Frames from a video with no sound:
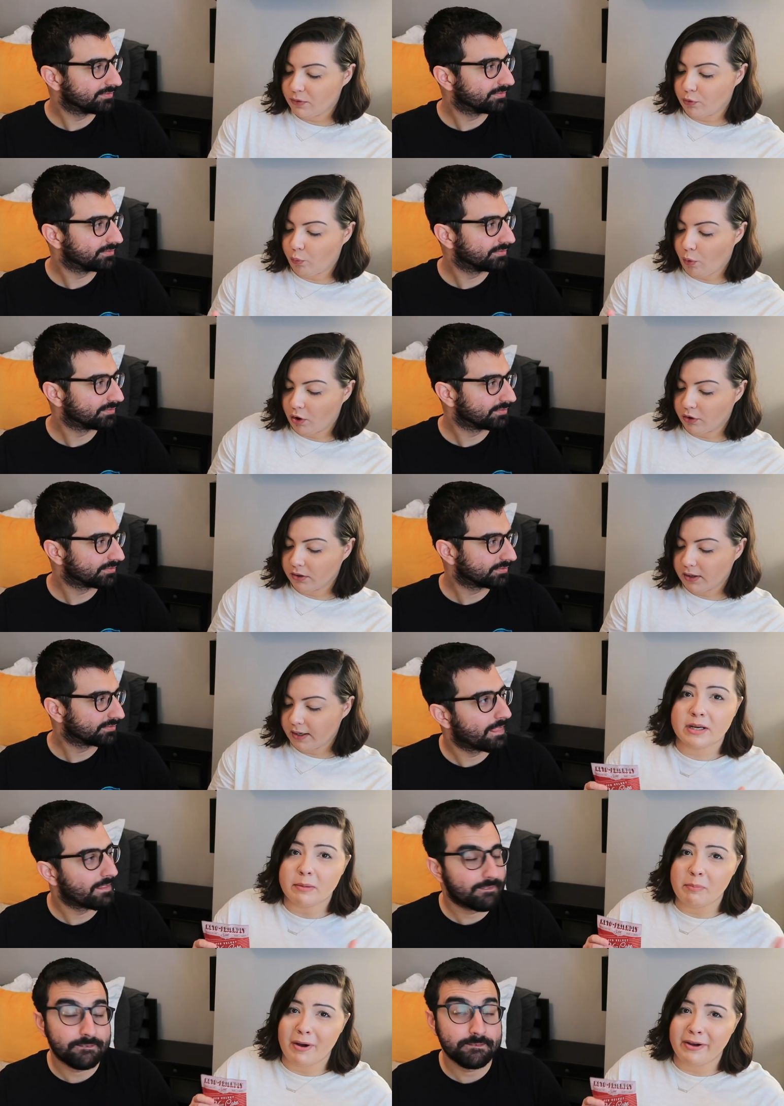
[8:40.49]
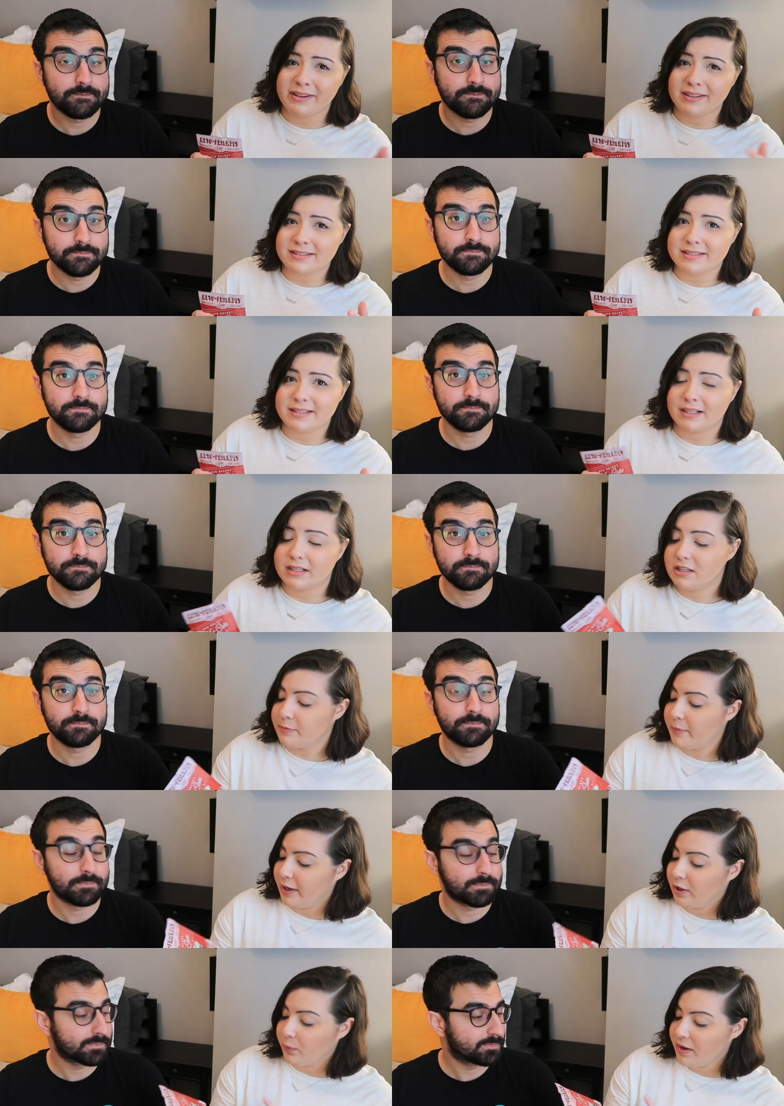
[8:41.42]
Speaker 1: with water in a mug and stick it in the
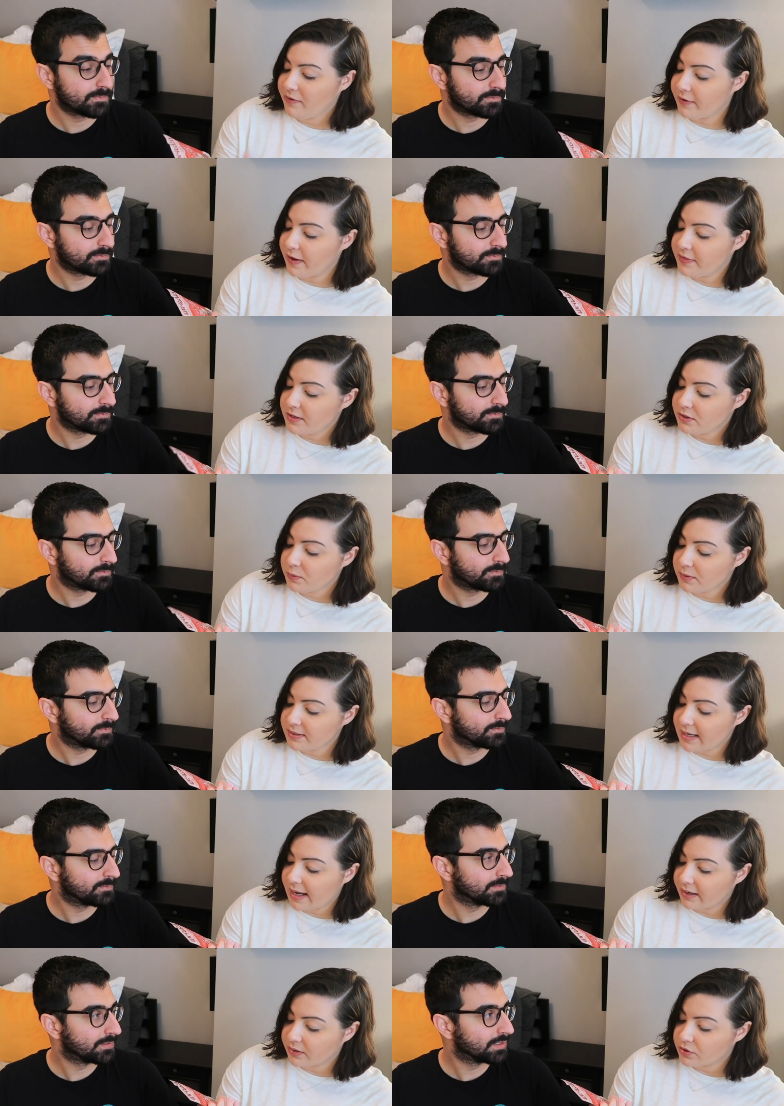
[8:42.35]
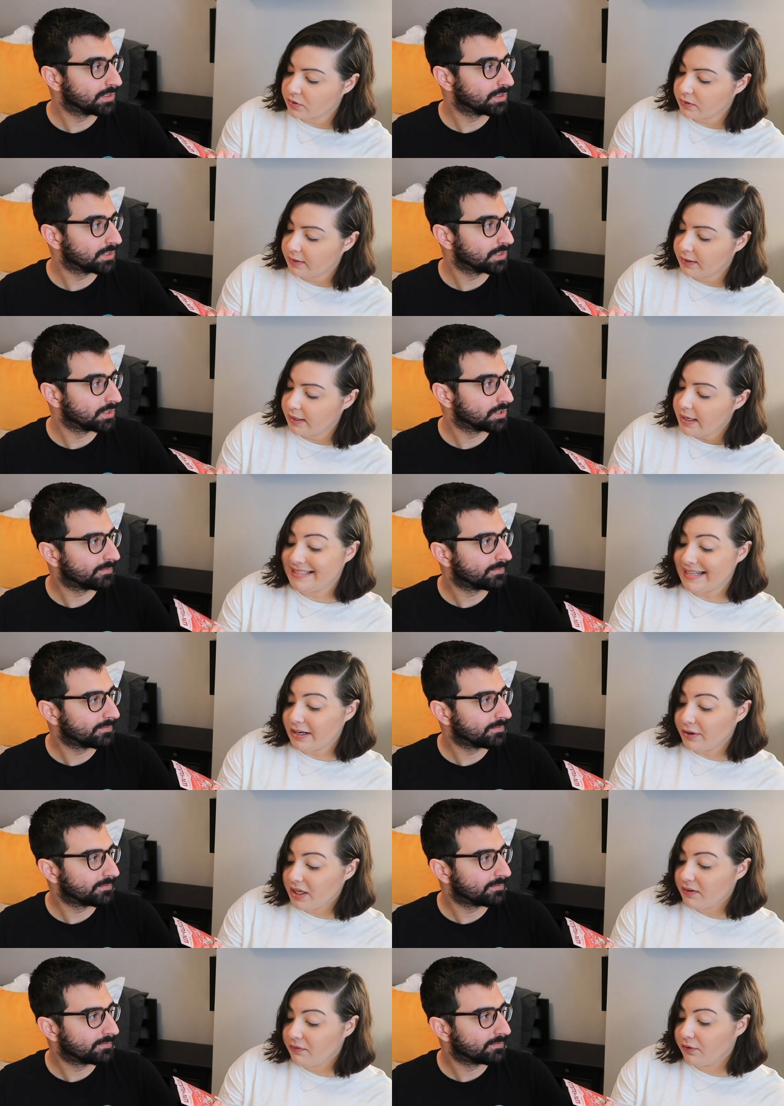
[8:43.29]
microwave, and this one's actually
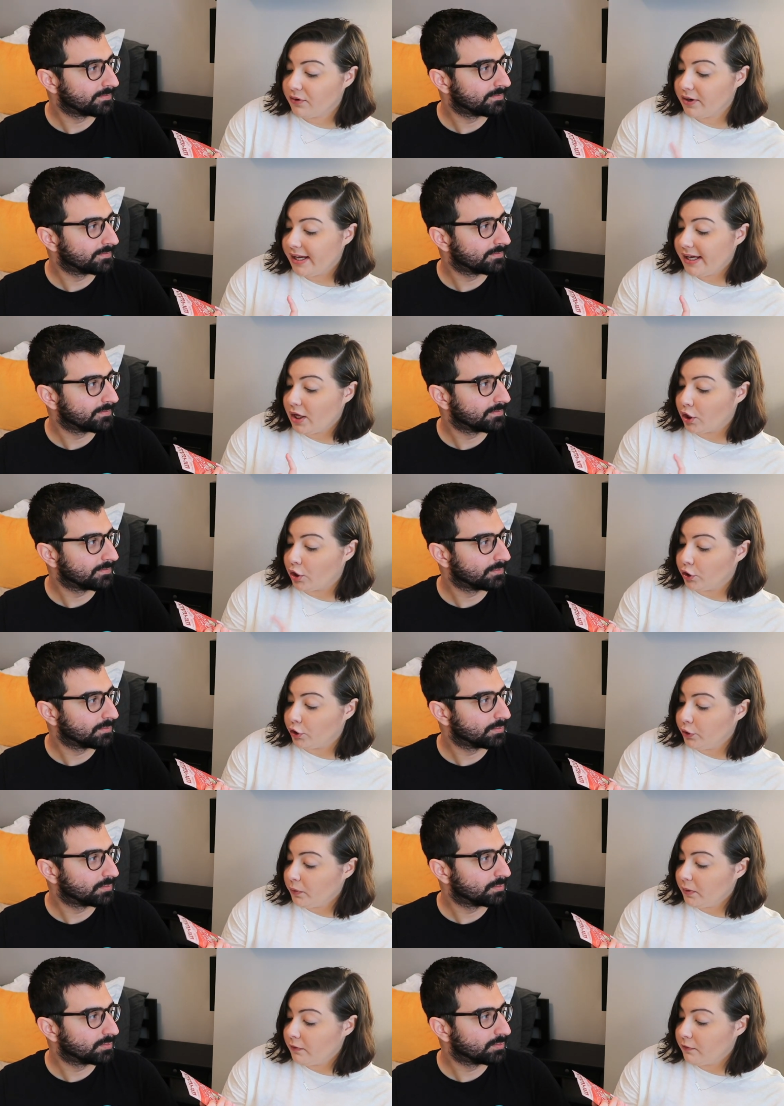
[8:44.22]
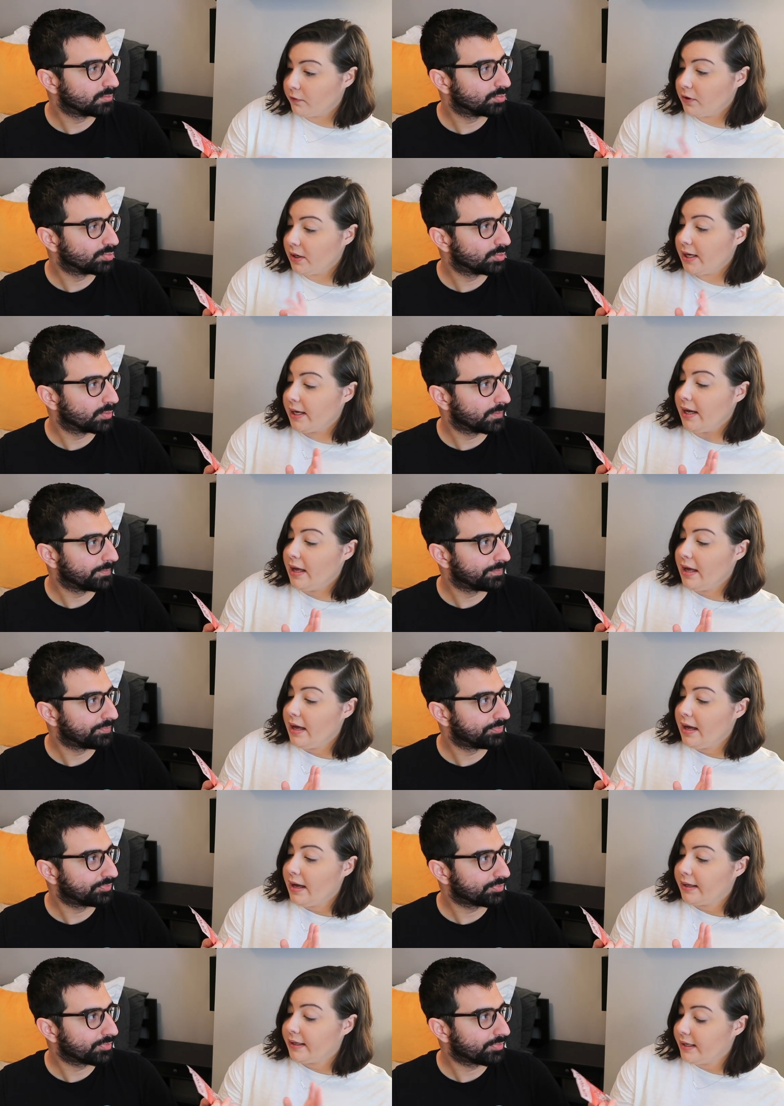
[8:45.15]
dairy-free, gluten-free,
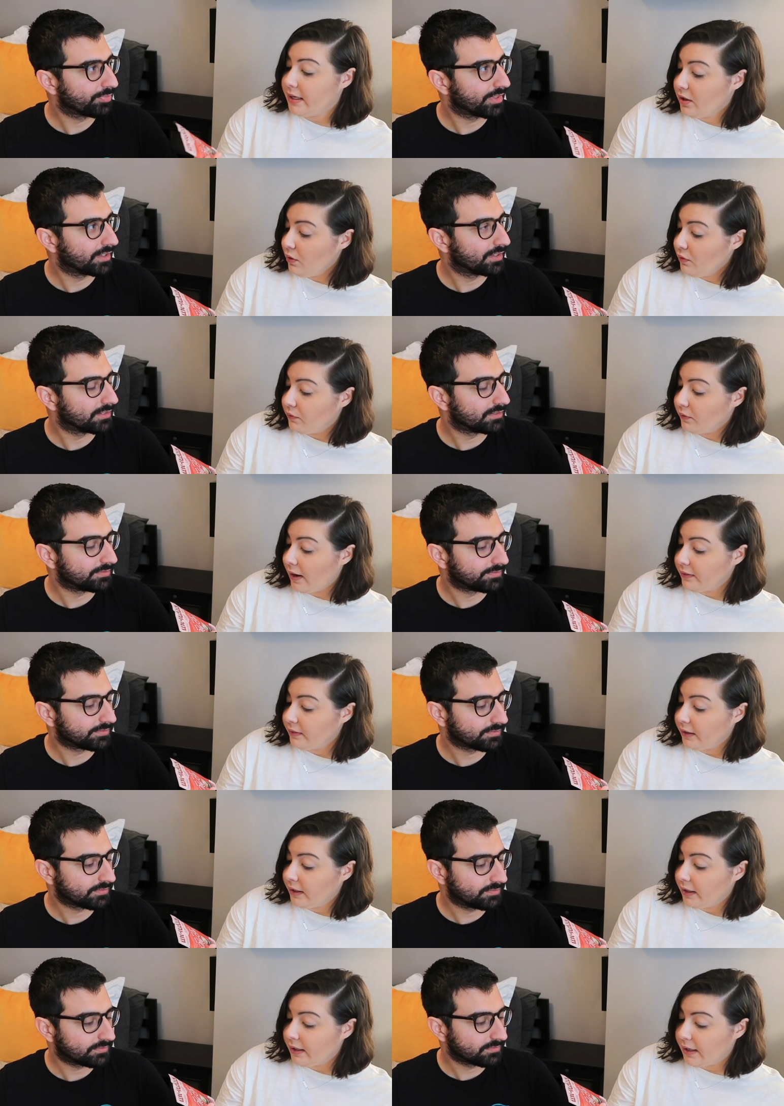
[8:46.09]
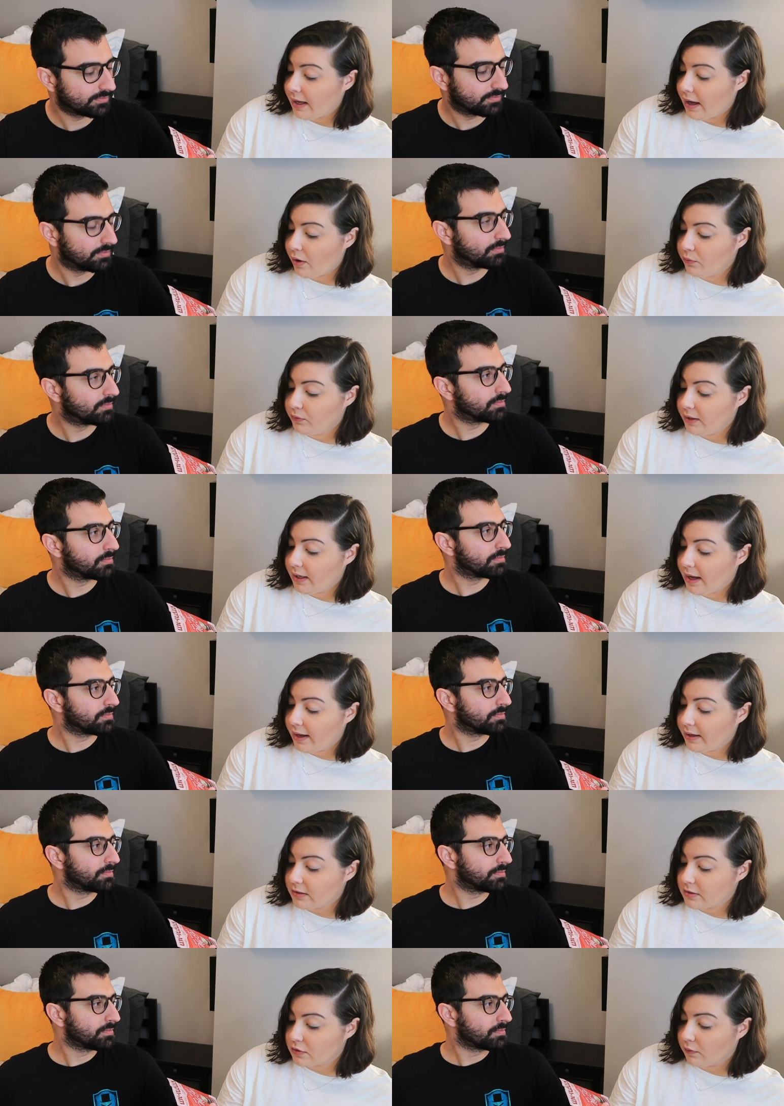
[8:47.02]
keto friendly. It only
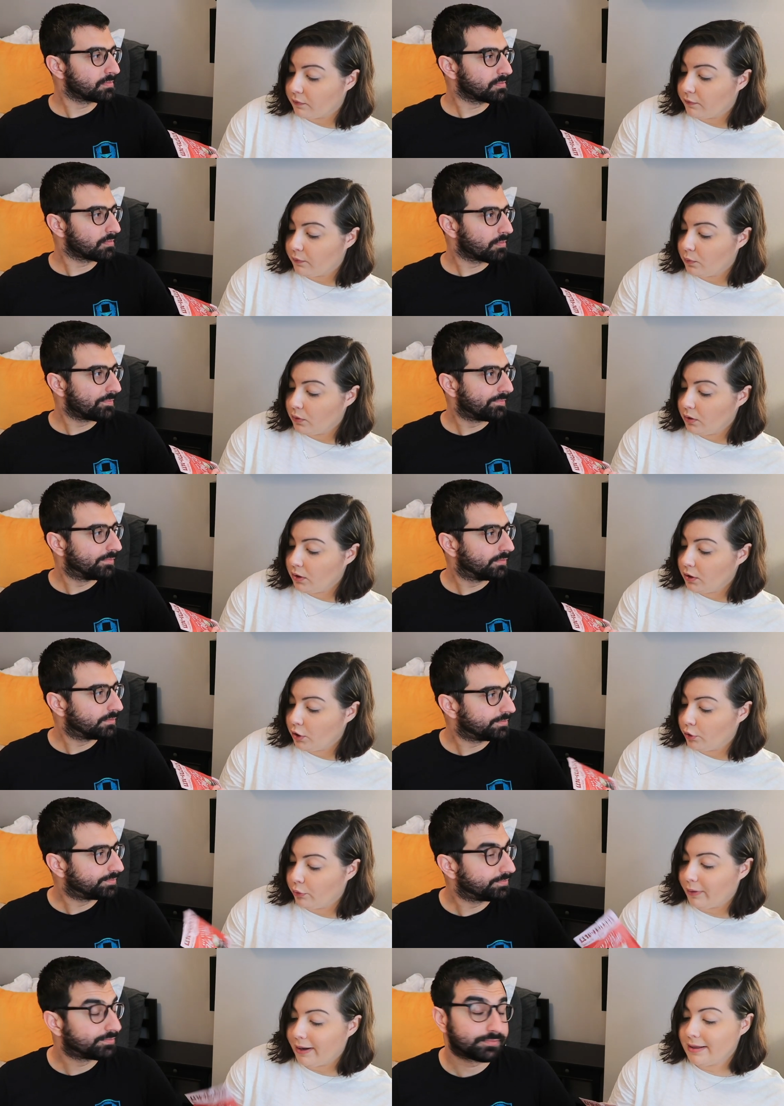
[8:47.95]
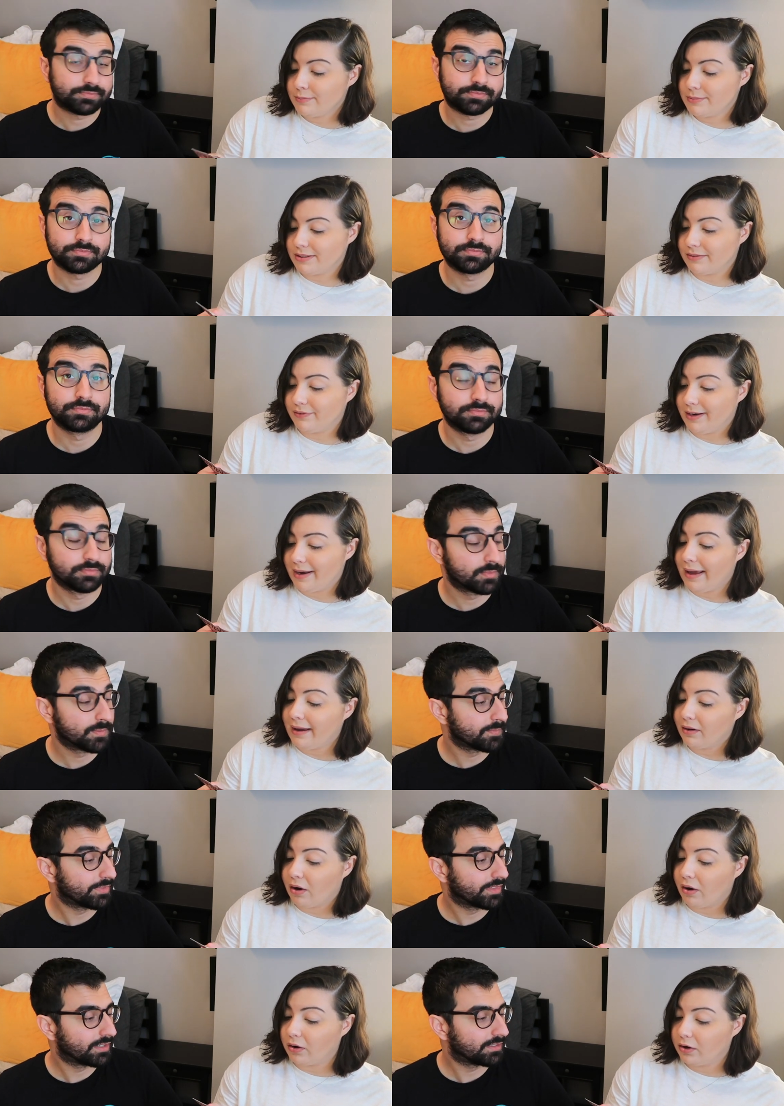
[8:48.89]
has 4 grams of net
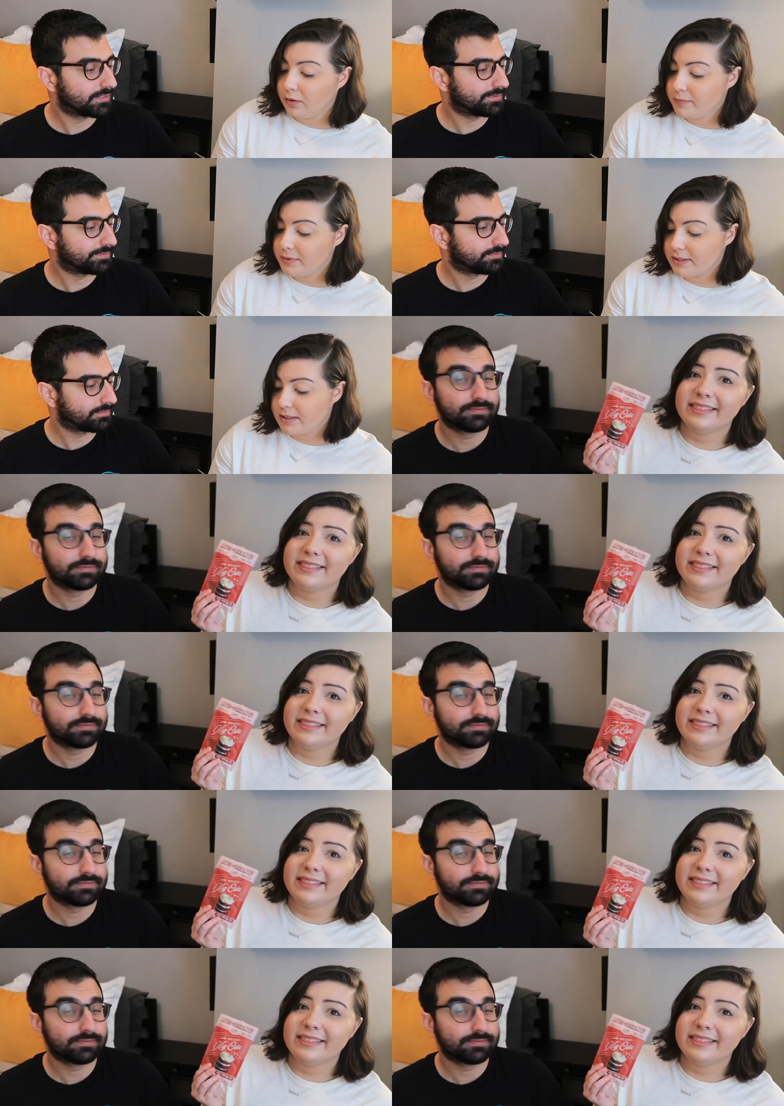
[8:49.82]
carbs.